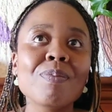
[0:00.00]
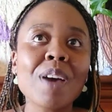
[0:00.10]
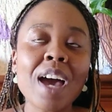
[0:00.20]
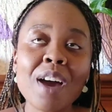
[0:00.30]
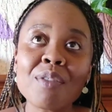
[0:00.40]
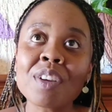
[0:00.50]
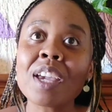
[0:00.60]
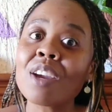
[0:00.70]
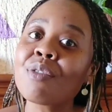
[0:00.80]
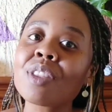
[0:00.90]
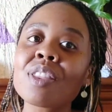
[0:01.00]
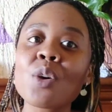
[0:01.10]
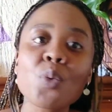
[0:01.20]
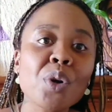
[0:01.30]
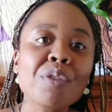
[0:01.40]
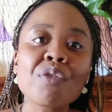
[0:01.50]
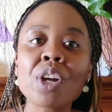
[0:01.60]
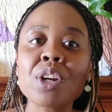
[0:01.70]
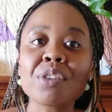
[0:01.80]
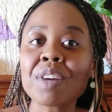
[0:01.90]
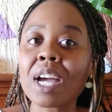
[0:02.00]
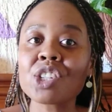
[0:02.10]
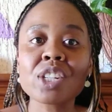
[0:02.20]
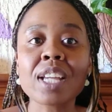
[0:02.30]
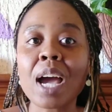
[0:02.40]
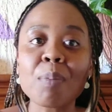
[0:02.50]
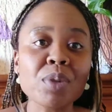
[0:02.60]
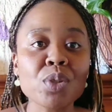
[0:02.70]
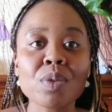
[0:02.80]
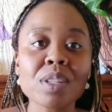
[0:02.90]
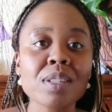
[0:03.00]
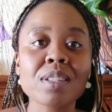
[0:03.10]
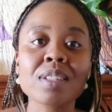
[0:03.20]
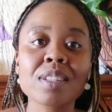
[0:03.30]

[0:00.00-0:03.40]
having everything we're afraid of actually happen to us.